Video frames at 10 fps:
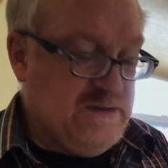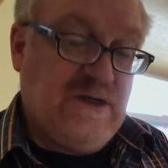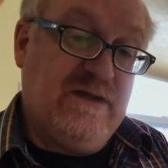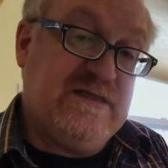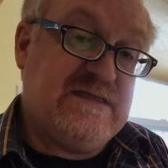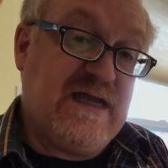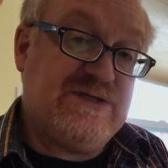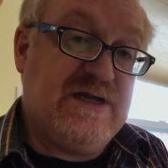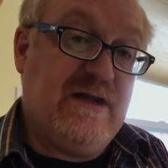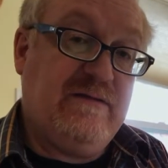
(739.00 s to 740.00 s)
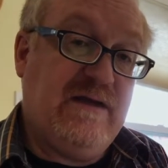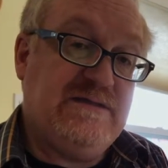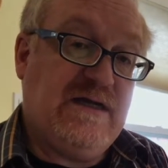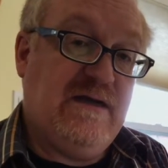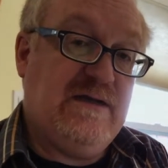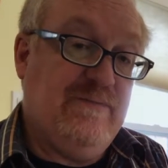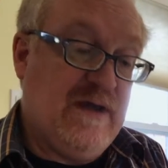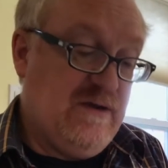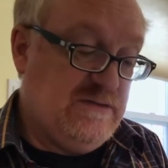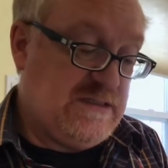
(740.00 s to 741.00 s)
So in this section, I'm going to talk
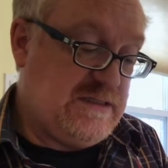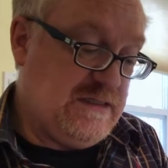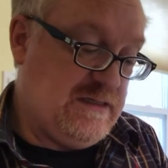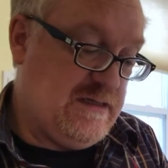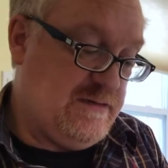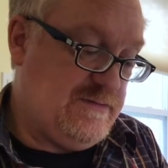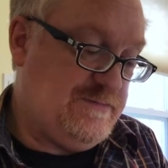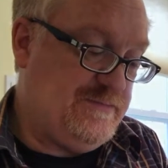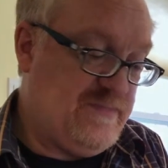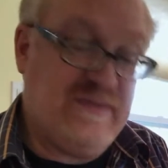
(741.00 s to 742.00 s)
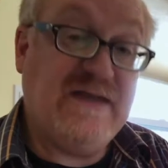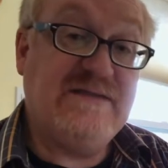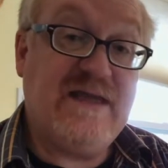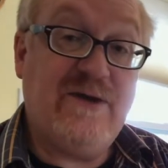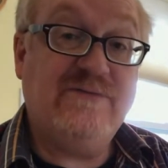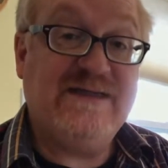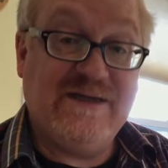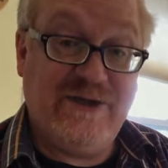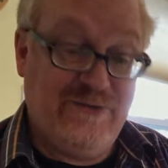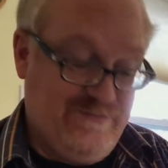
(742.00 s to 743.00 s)
about things they don't
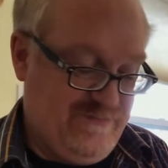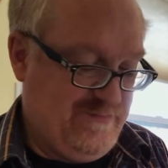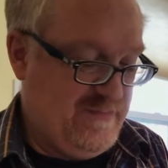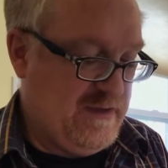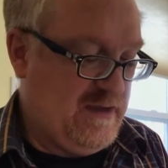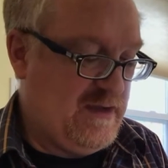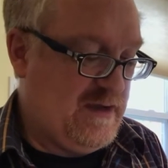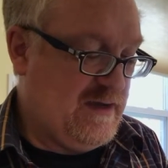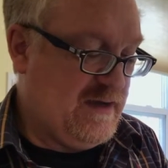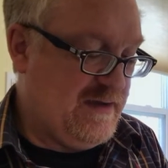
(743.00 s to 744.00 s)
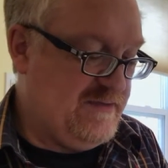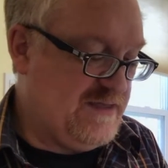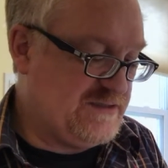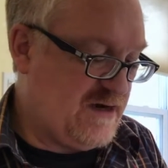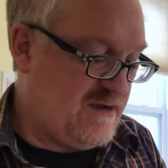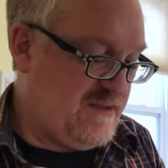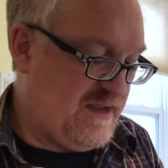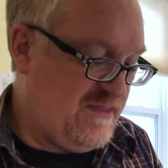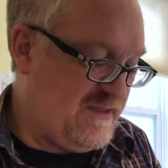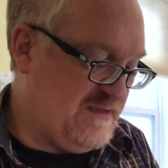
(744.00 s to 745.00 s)
tell you. These are
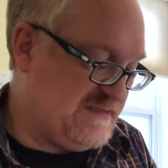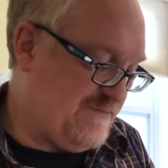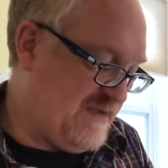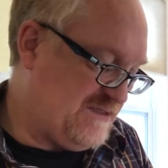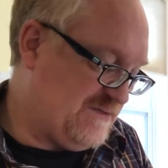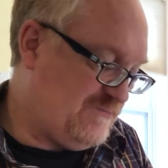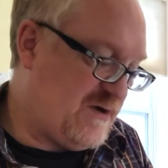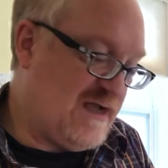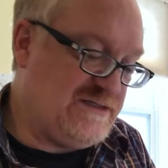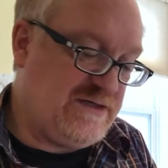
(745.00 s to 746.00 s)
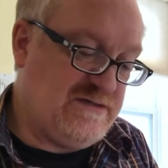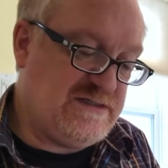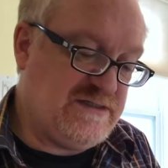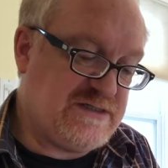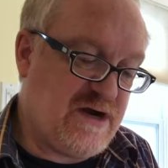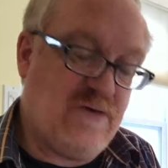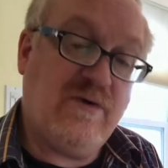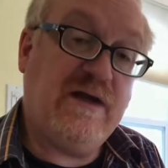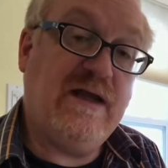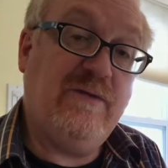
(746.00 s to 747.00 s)
the things that may surprise you as you start
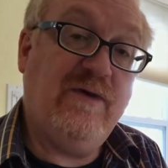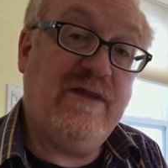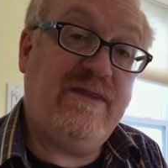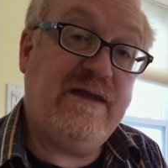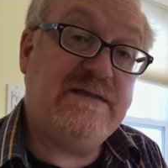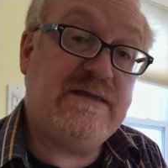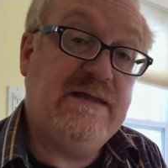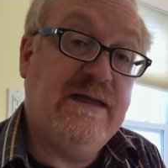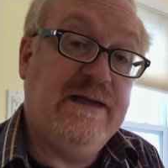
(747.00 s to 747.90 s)
working with it,